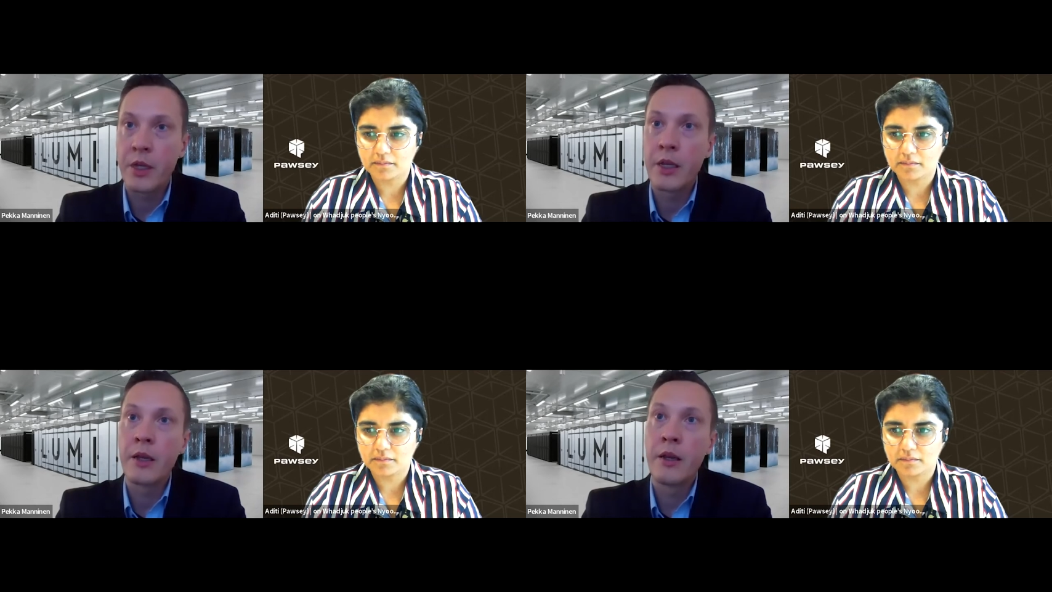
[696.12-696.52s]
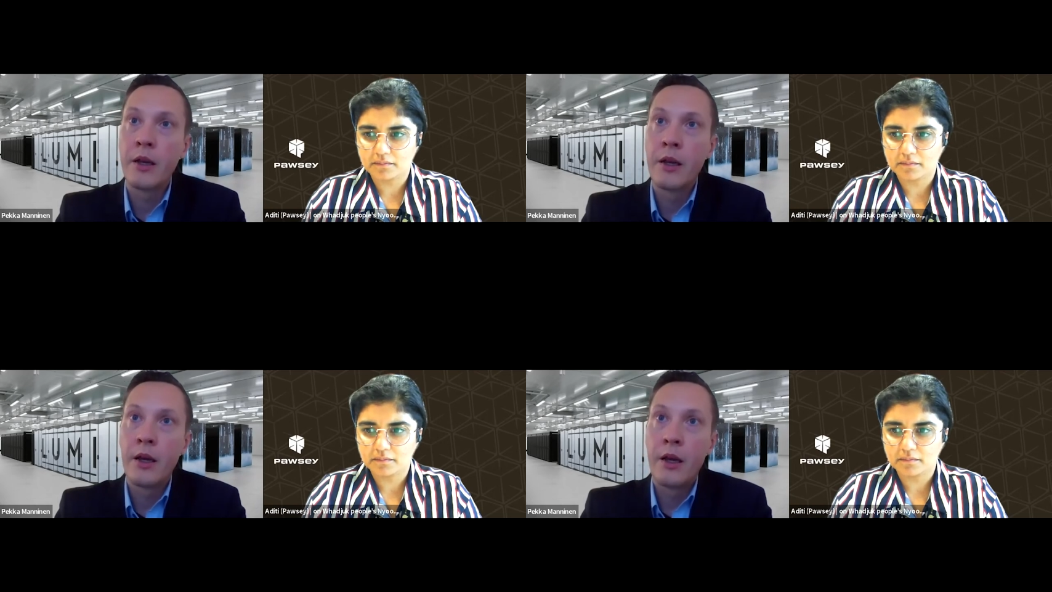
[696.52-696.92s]
Speaker 1: we,
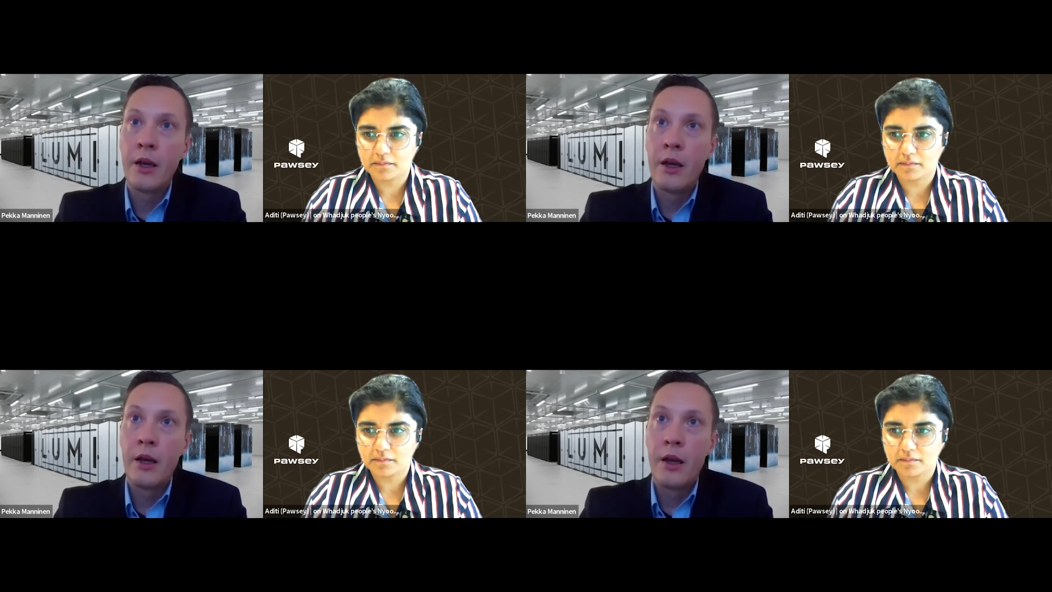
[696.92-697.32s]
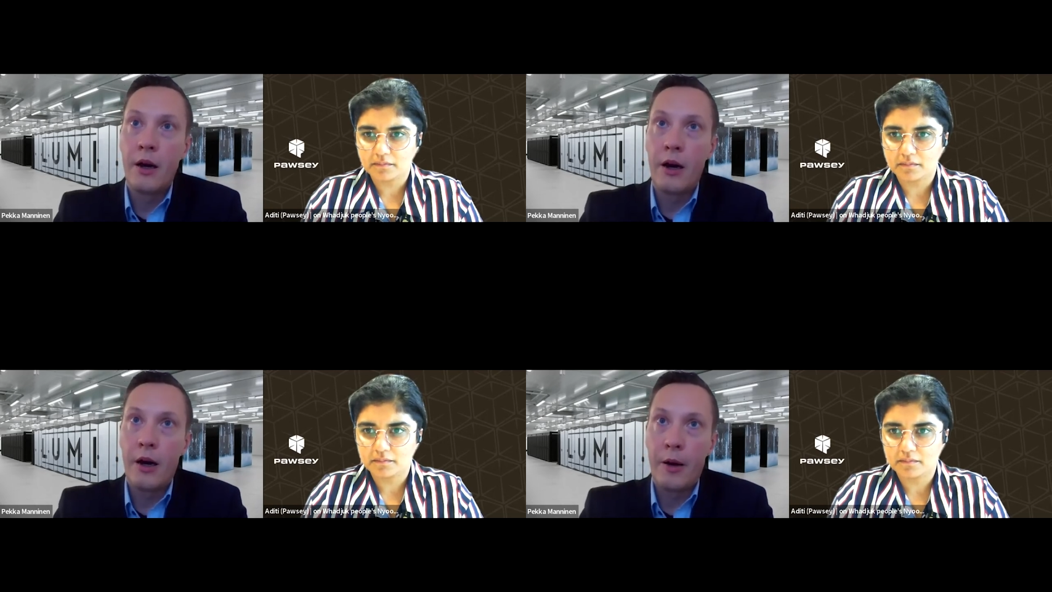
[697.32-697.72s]

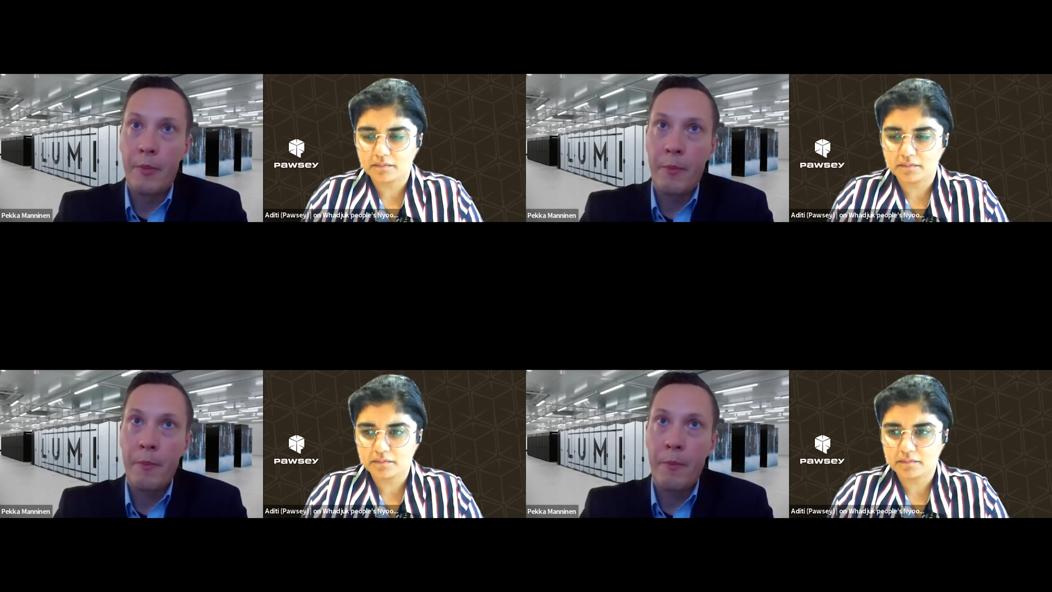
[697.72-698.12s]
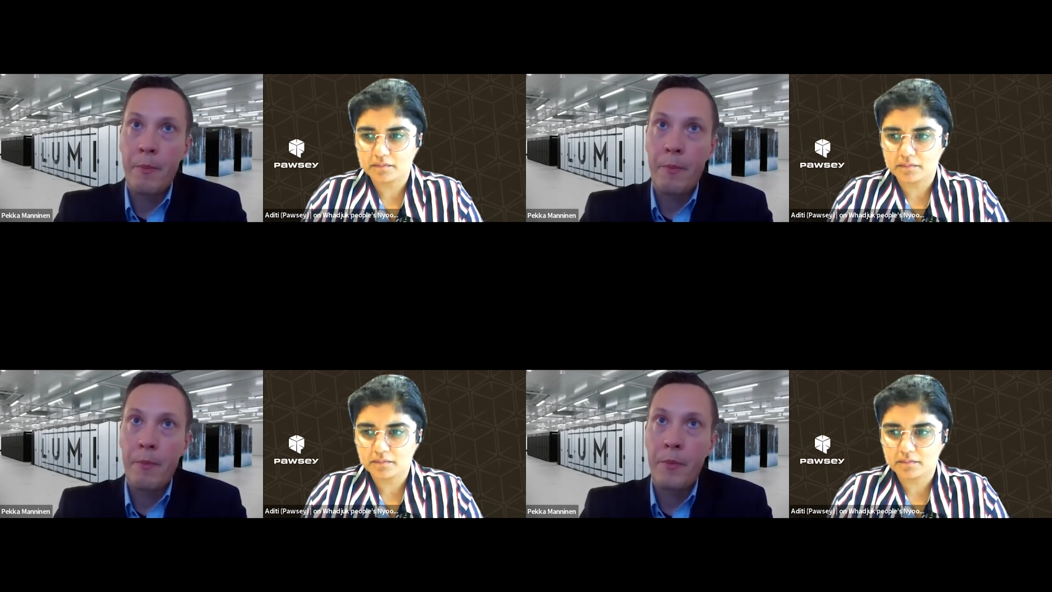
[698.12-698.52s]
um,
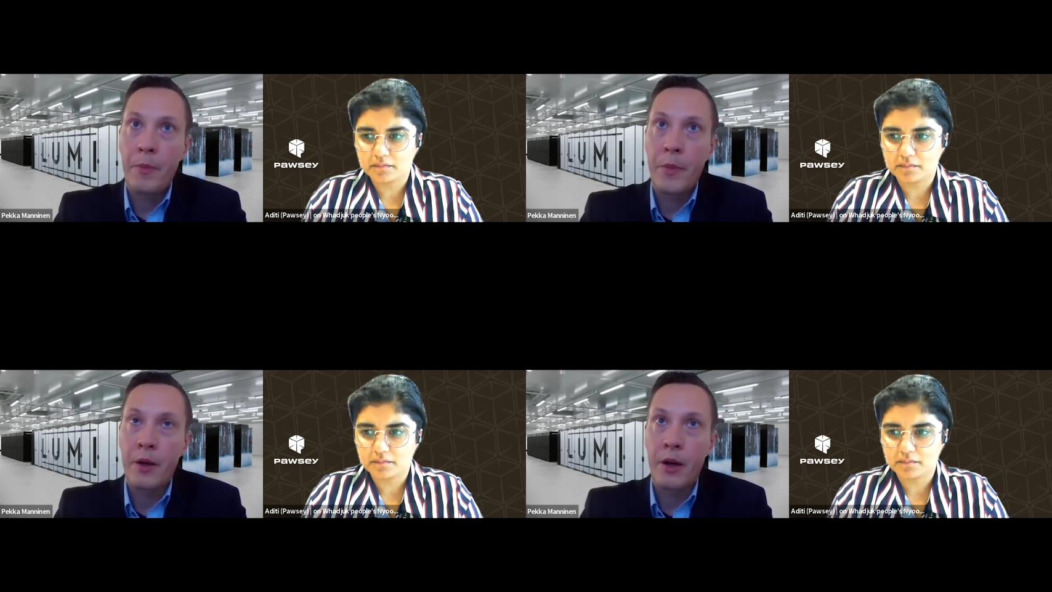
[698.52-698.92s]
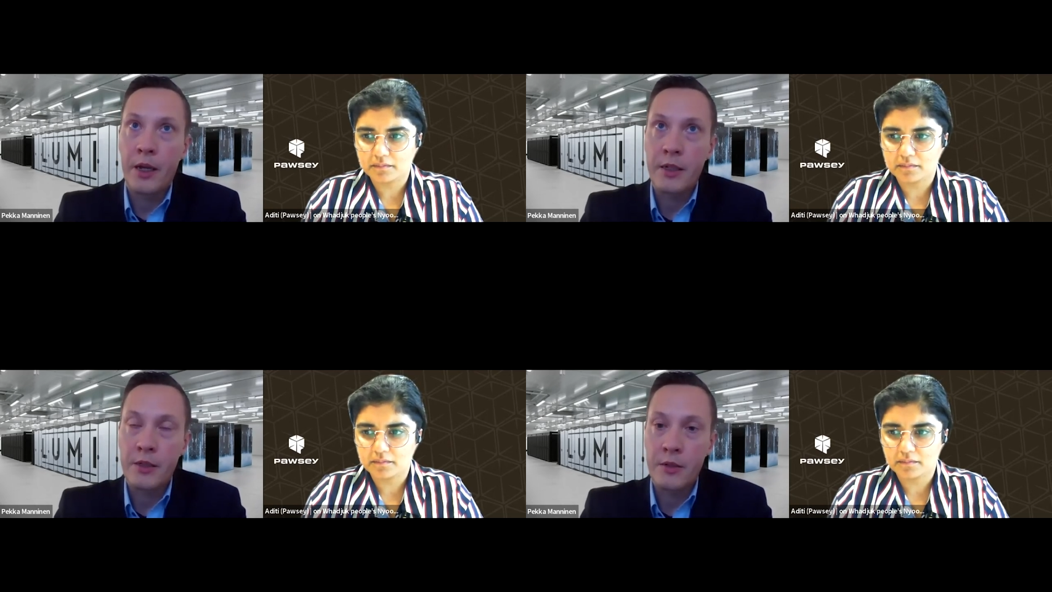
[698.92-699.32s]

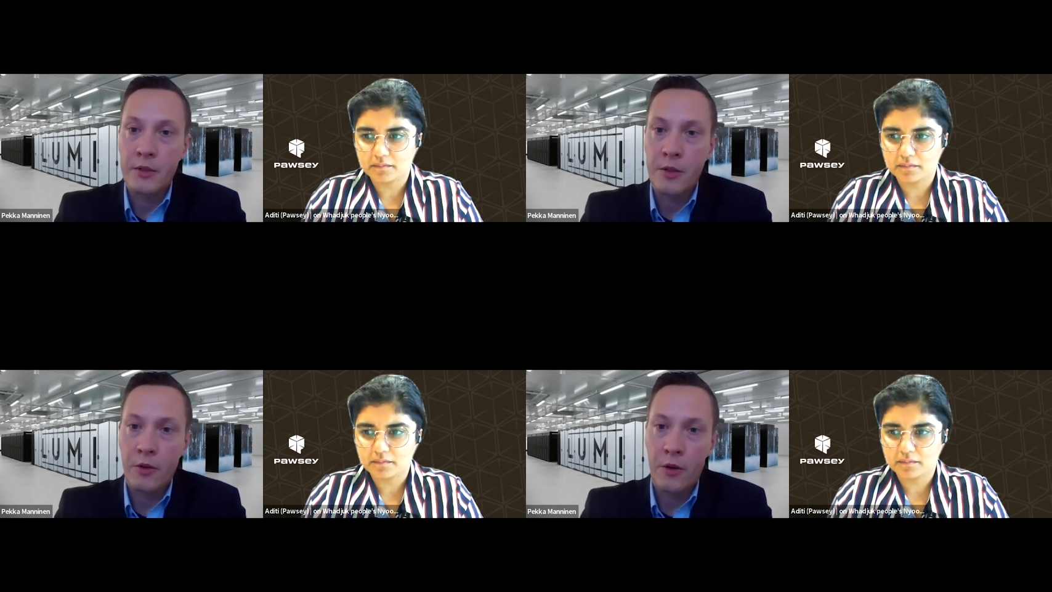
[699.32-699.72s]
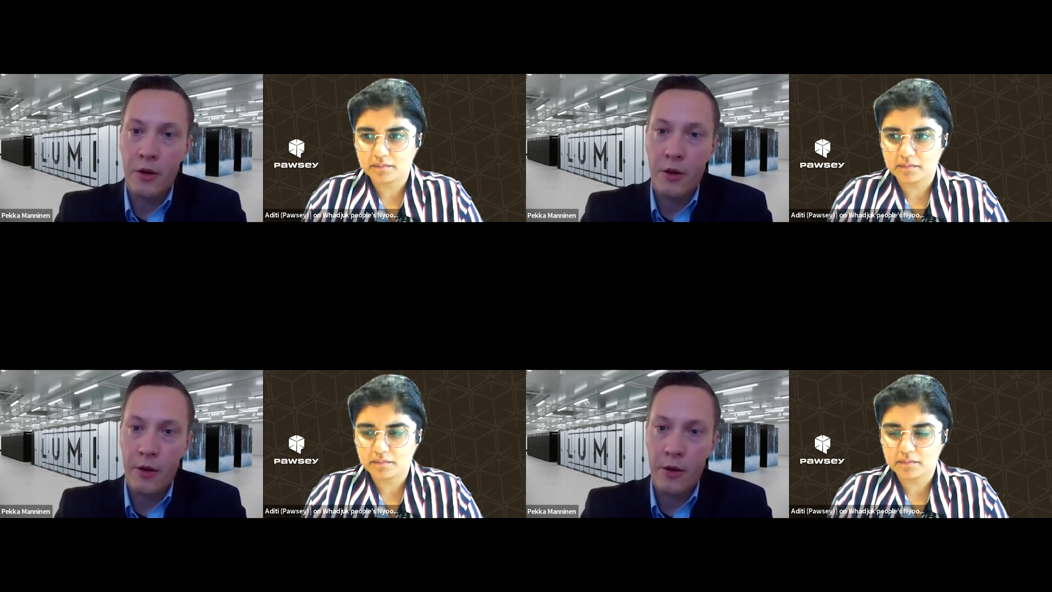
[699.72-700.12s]
like a so,
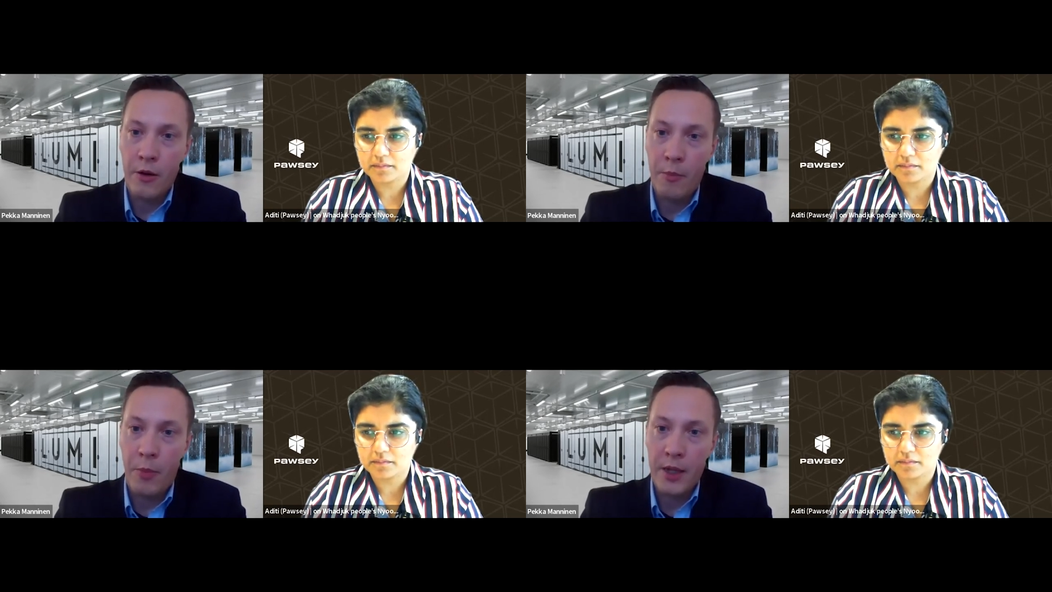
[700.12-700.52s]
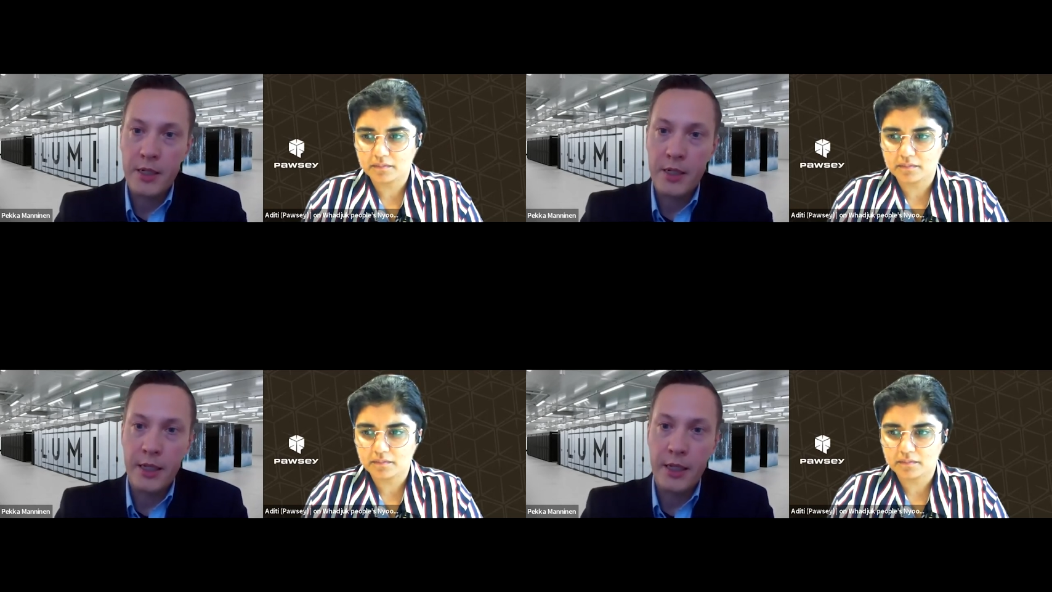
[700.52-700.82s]
so complex